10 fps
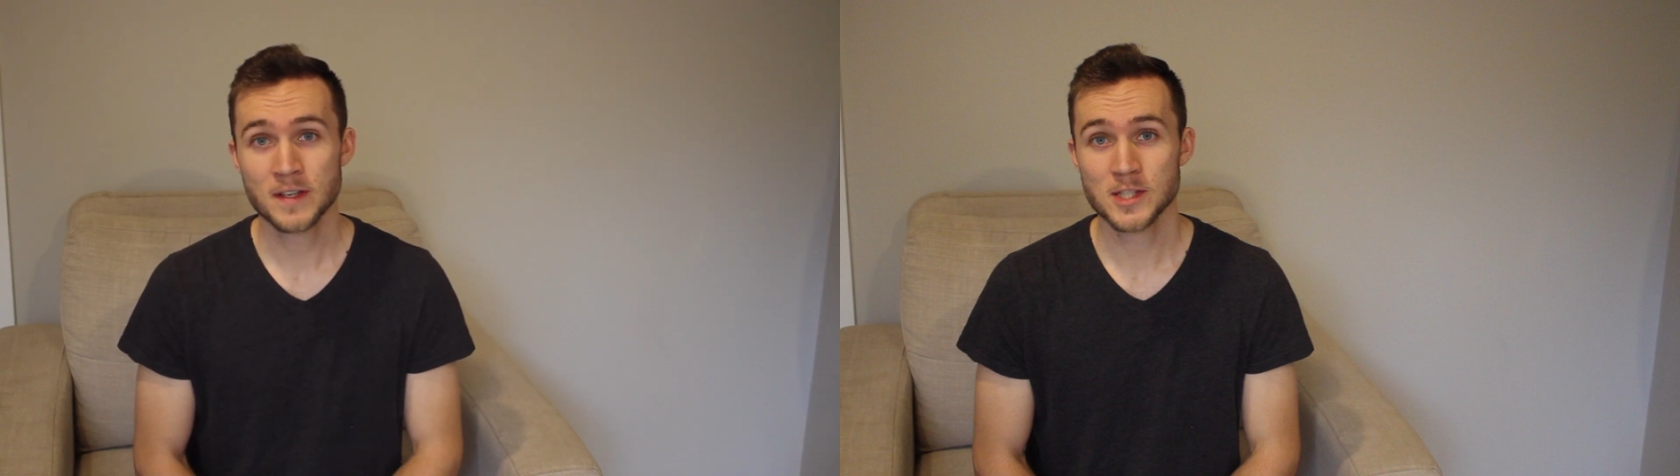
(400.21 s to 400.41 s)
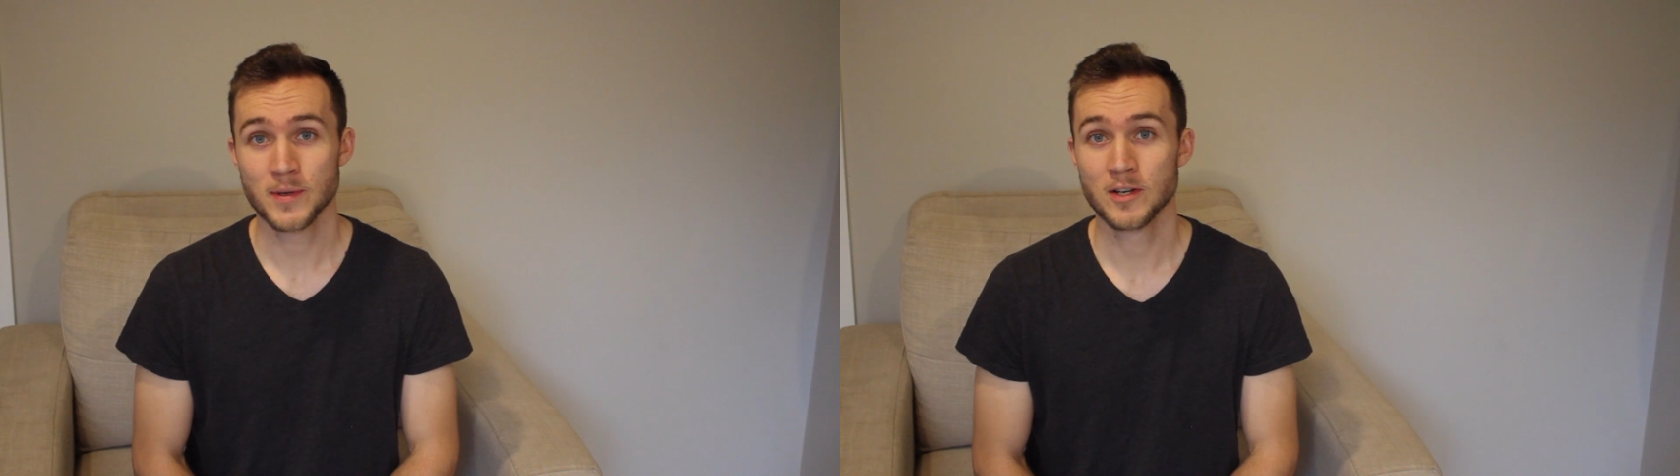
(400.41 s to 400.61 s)

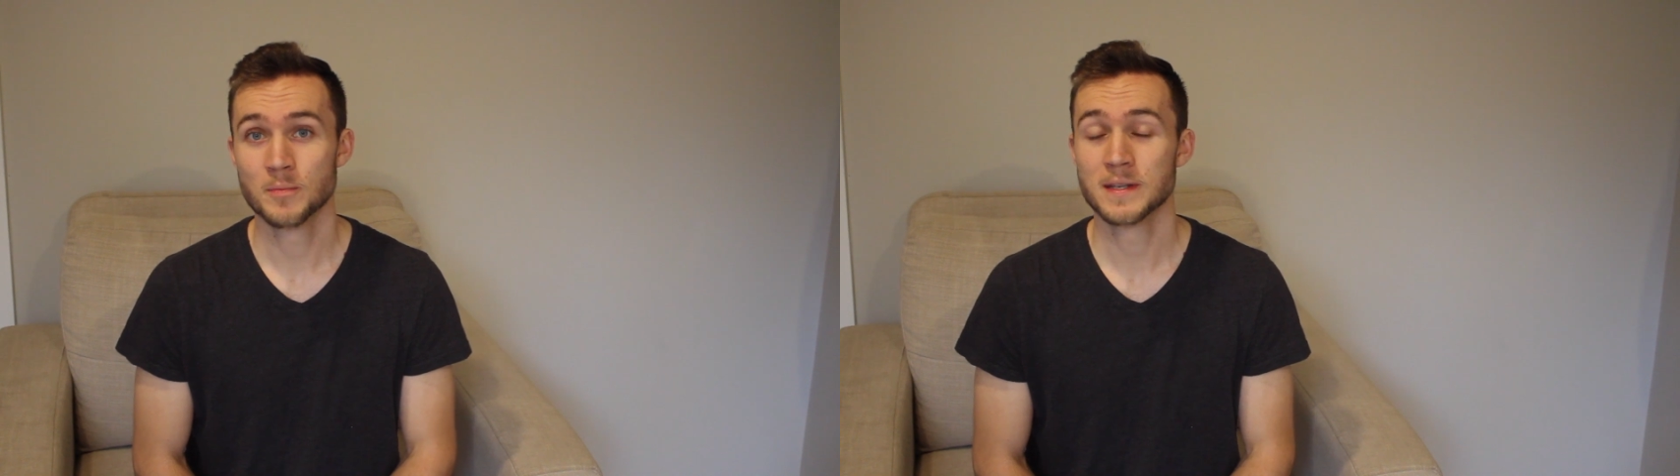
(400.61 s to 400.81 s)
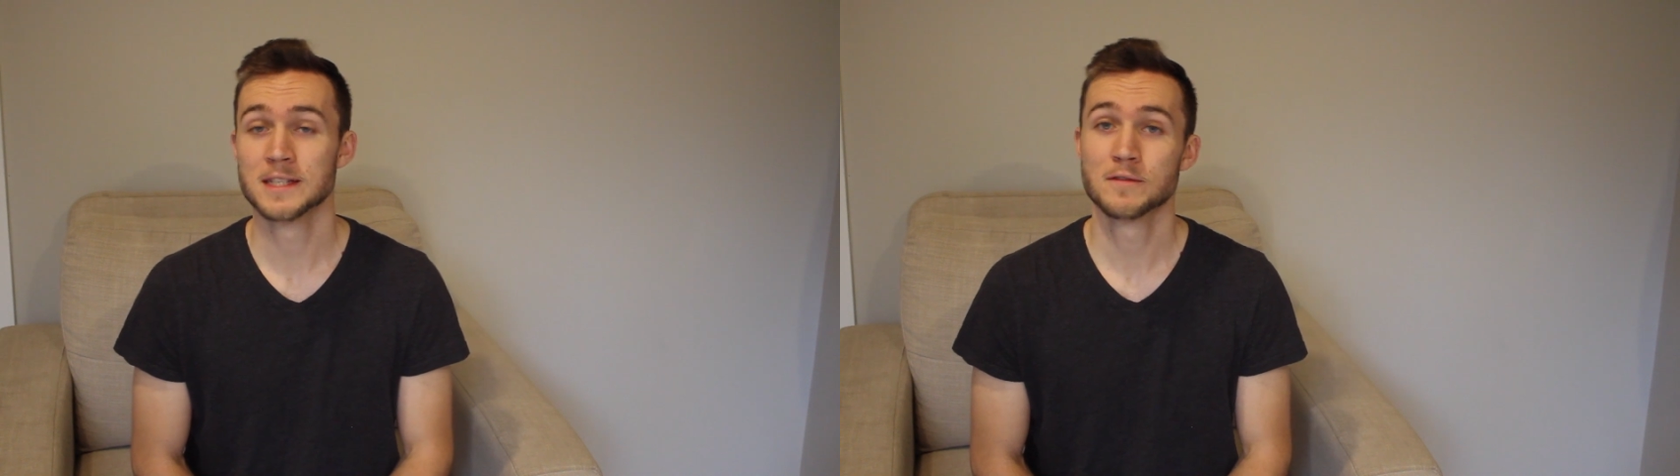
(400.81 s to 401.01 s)
so I
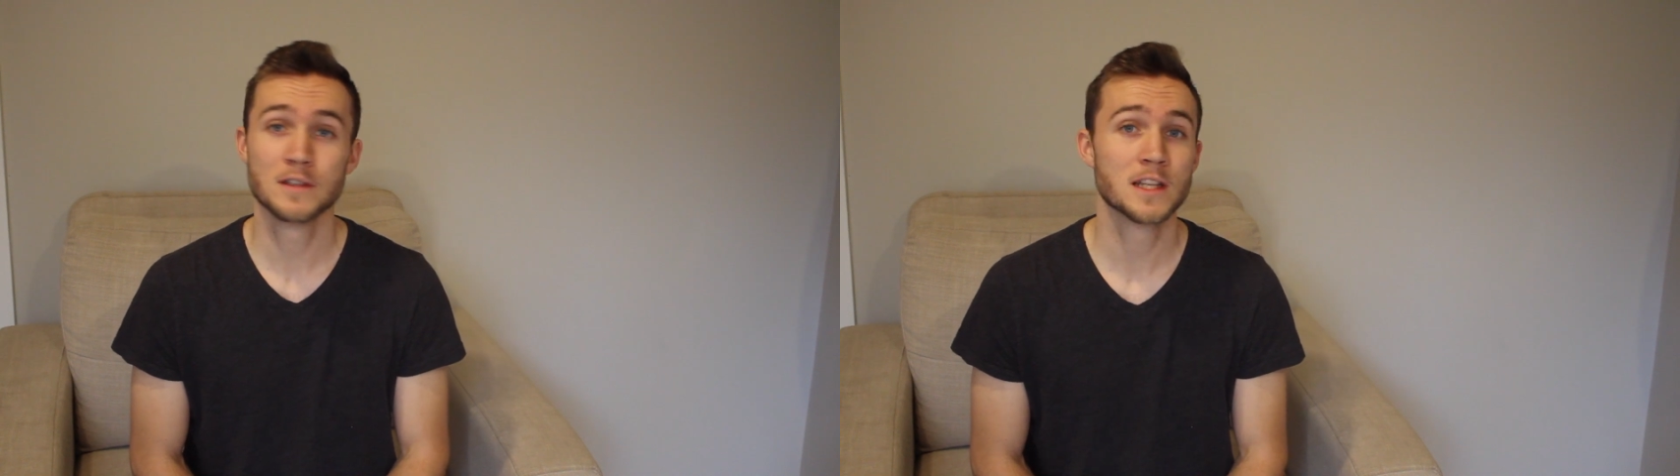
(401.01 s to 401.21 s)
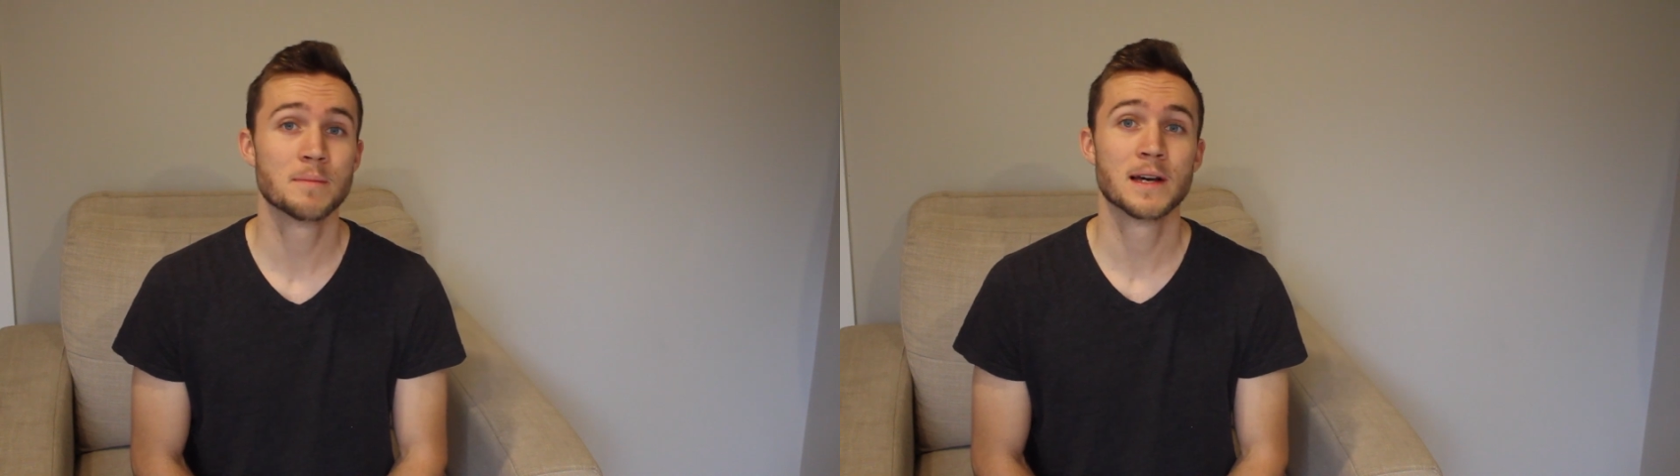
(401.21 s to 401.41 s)
hope he's
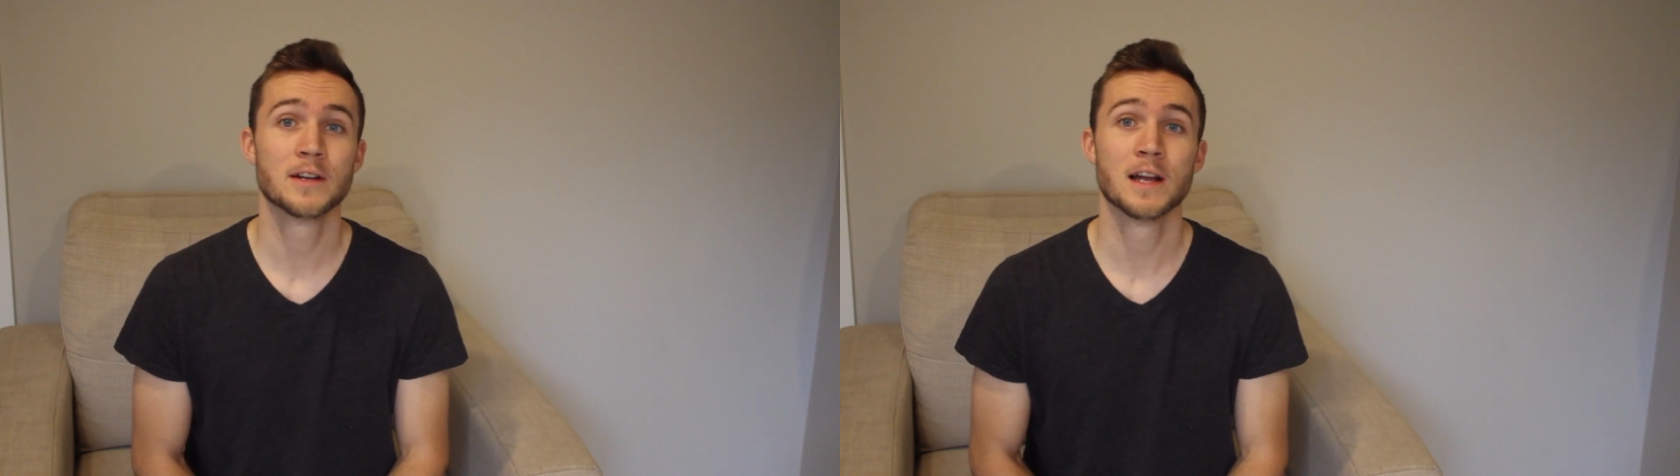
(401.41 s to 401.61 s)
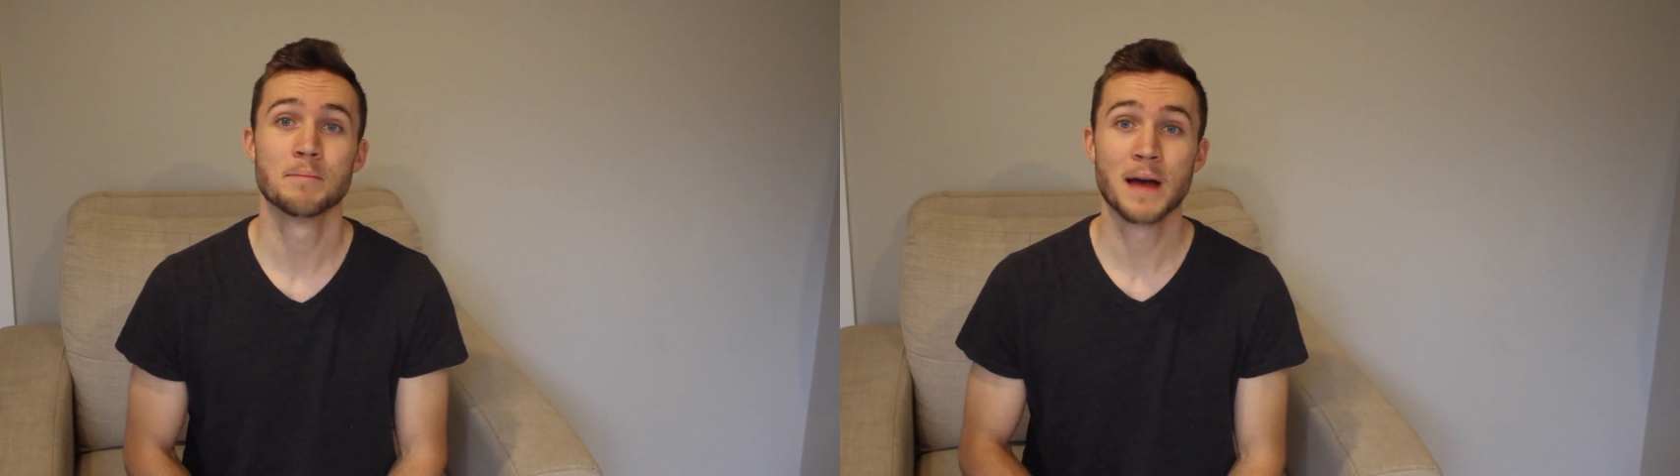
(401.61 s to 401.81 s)
feeling better and